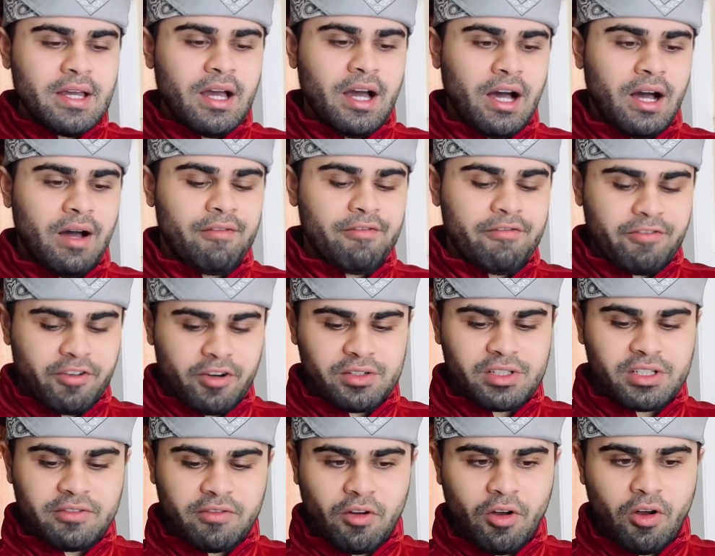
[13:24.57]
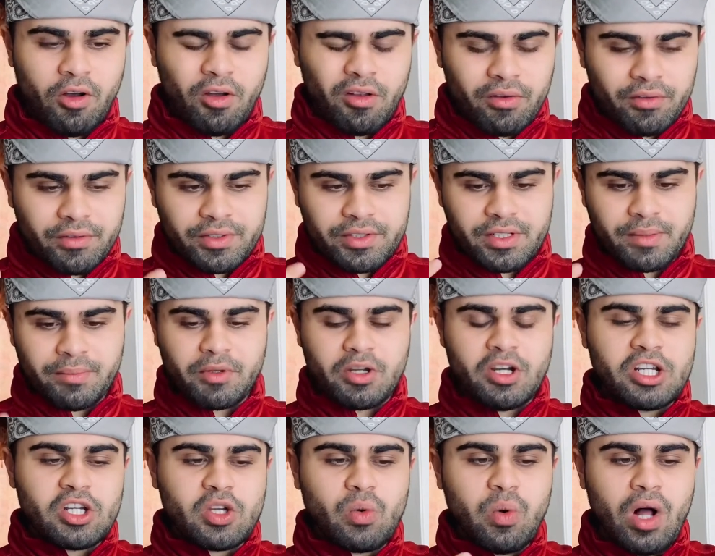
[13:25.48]
Um, first of all, some
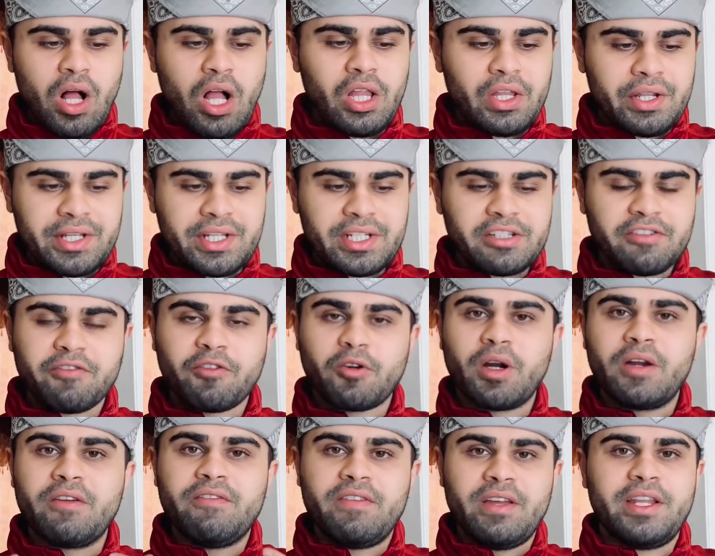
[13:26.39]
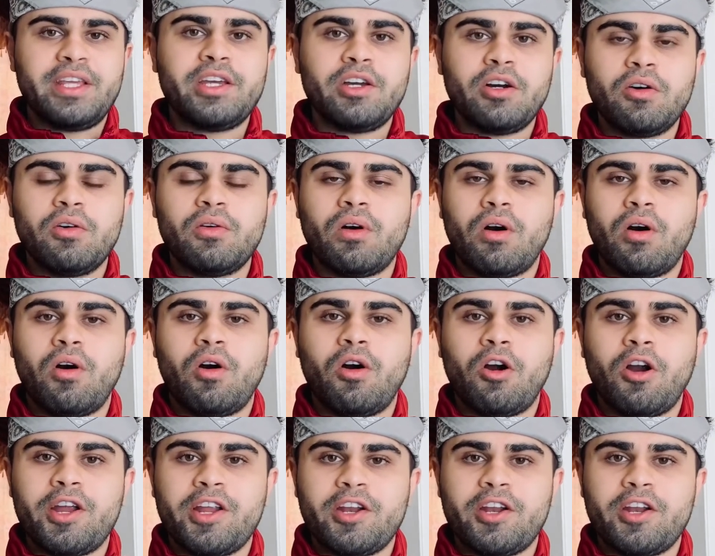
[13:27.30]
good qualities for a video are,